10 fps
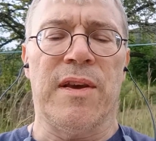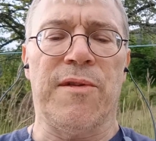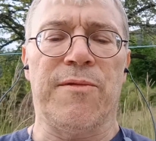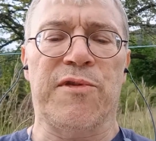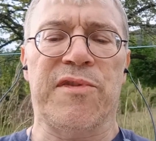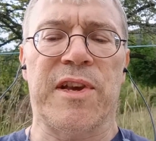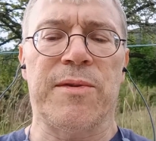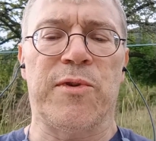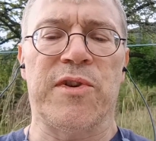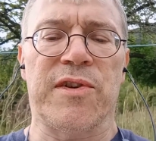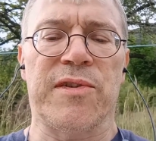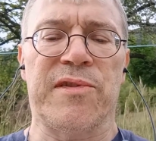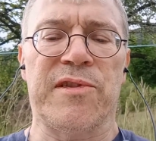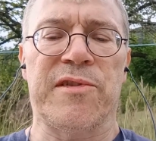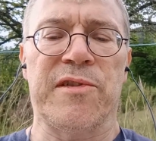If you step on a
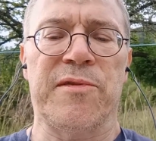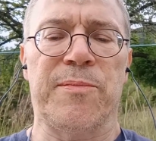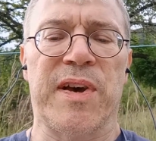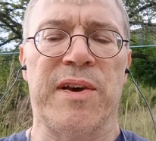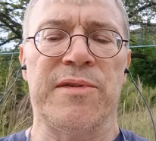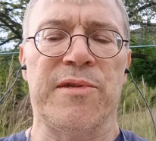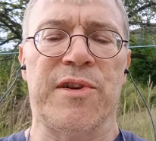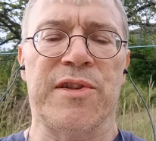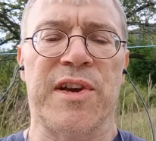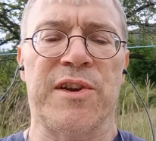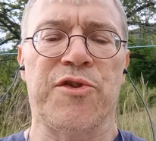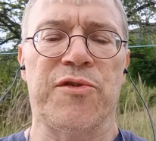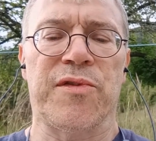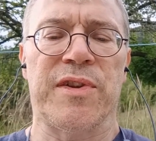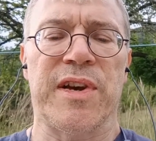resistance band or attach it
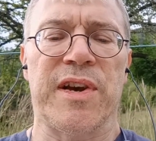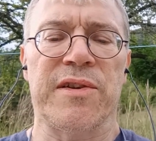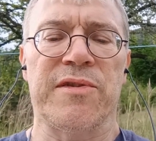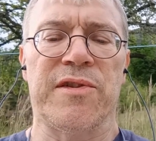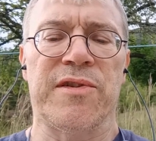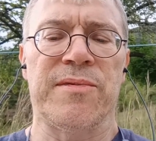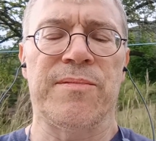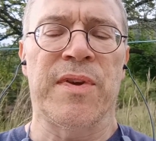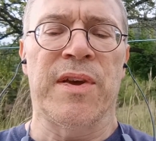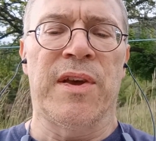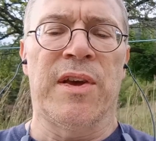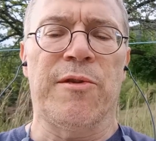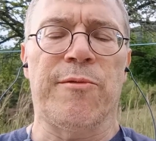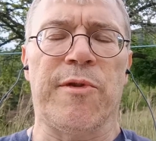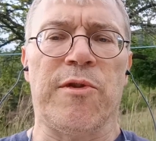to an anchor,
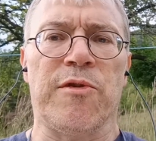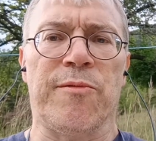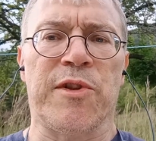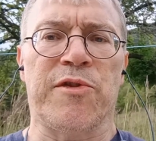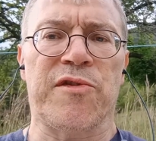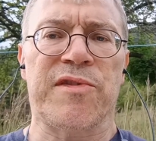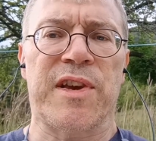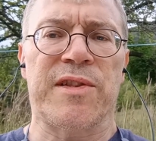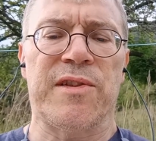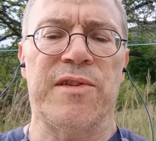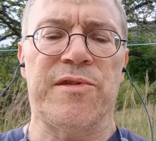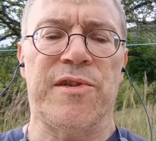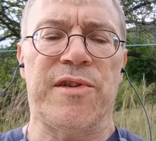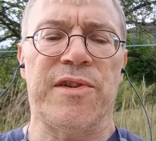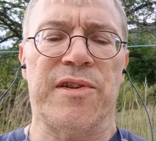you will just get the
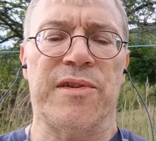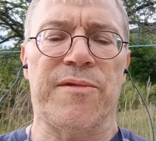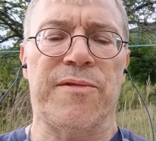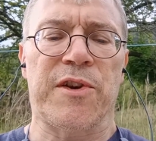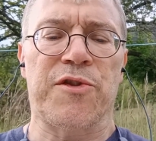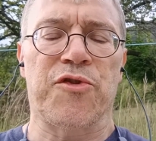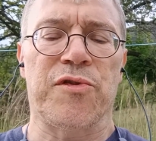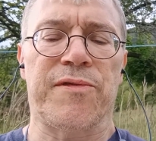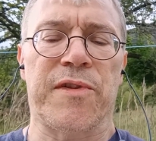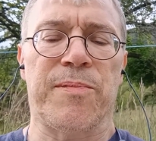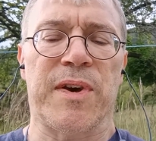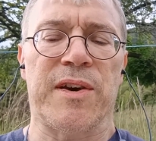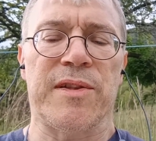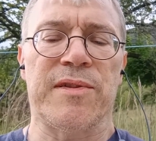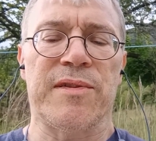internal friction of the
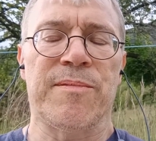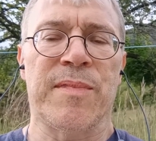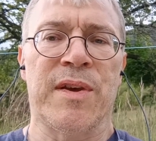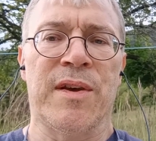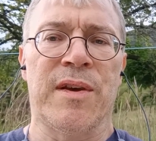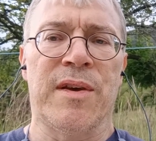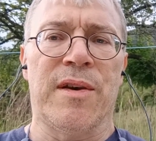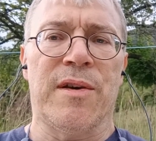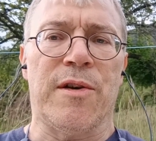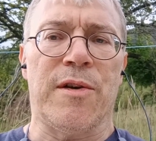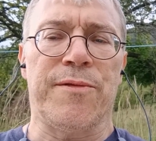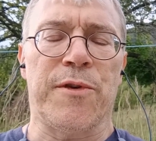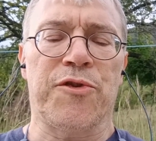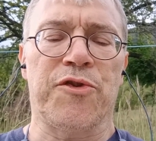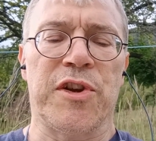band.
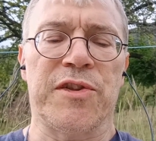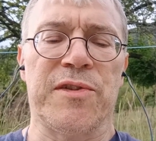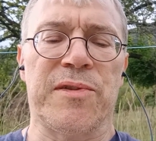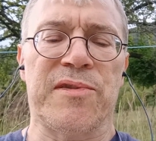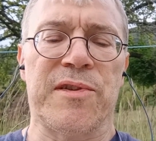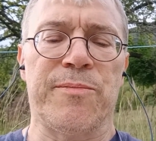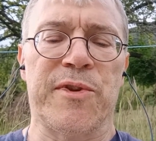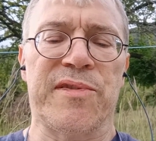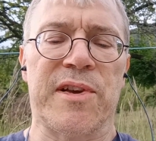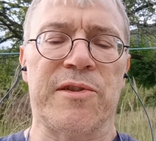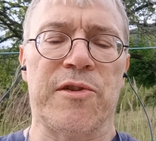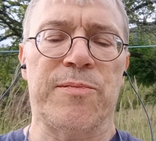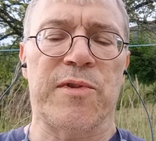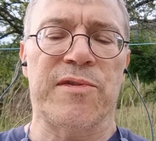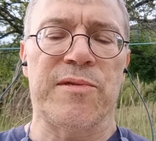Unfortunately, the simple
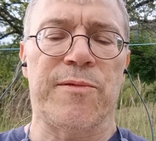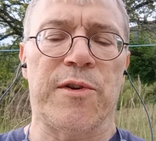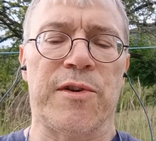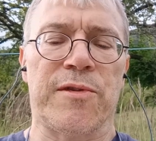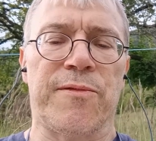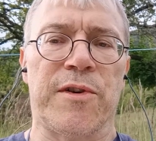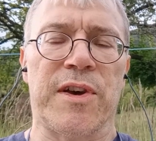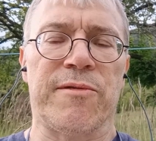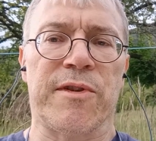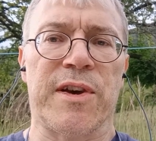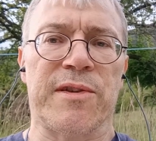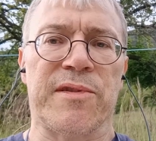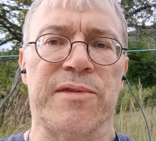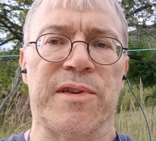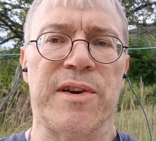setup doesn't work for every
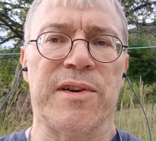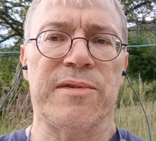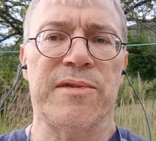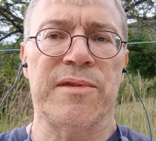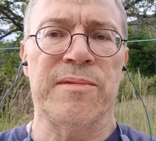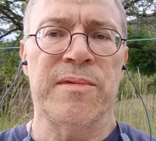exercise.